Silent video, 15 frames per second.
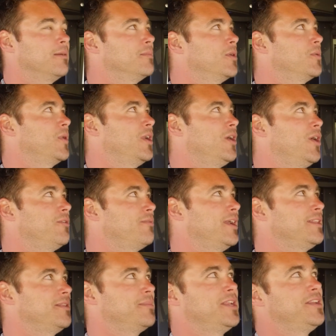when I
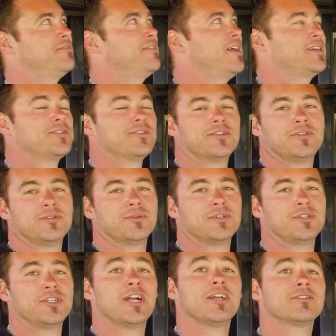rang the manufacturer to
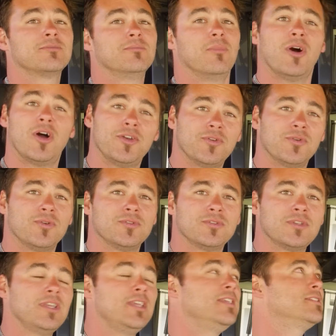adjust my doors,
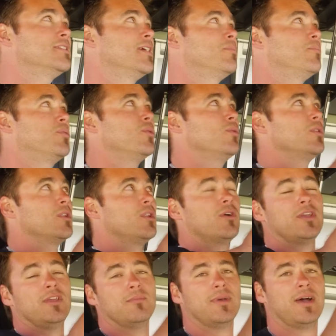he said pull the
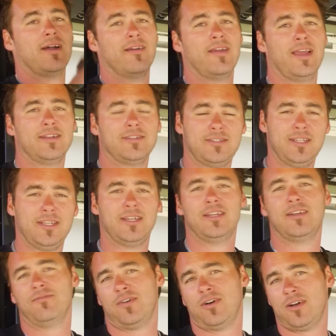locking bar out, stick it
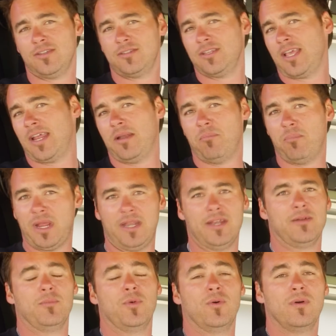in a vise and bend
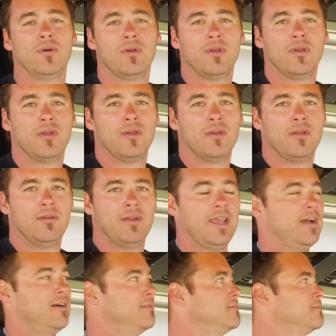it more.
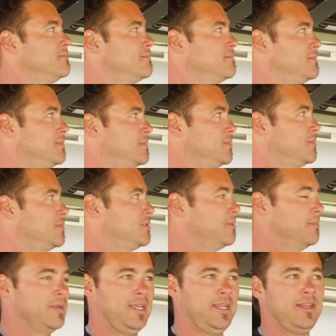Now, to
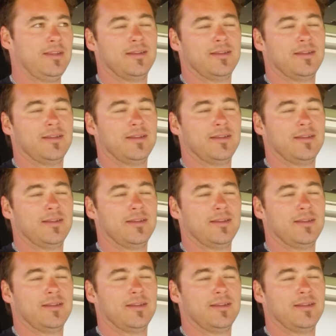me,